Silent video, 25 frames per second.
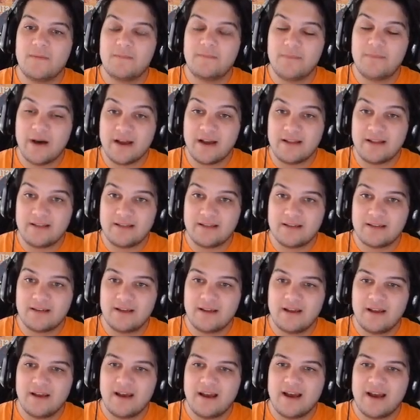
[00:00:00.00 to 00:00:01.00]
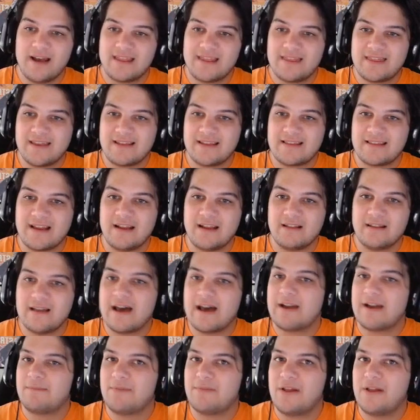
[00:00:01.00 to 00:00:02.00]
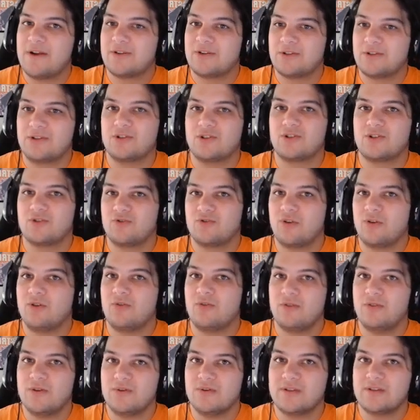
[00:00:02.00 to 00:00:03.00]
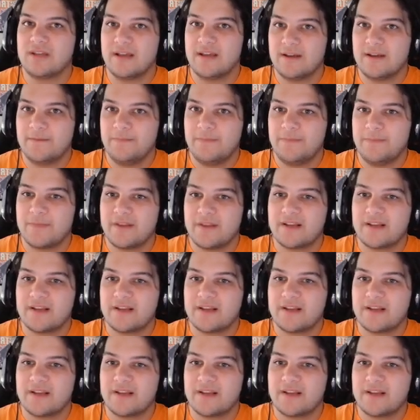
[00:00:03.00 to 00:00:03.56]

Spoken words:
But I think that a lot of players are going to struggle using him,